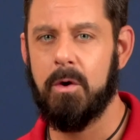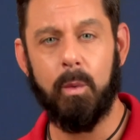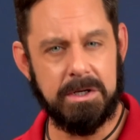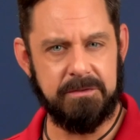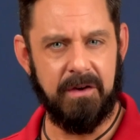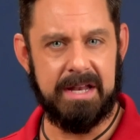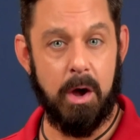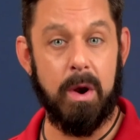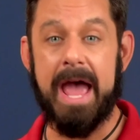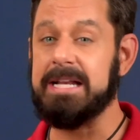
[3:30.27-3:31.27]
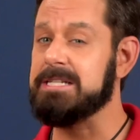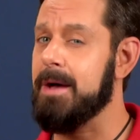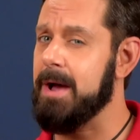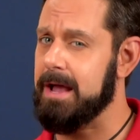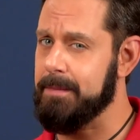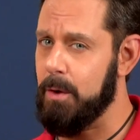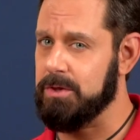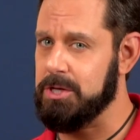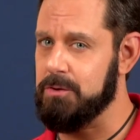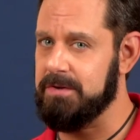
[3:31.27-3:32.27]
Want to find out anytime I come out with
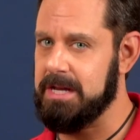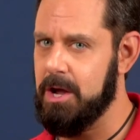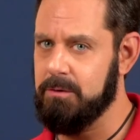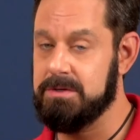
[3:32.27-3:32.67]
a new video?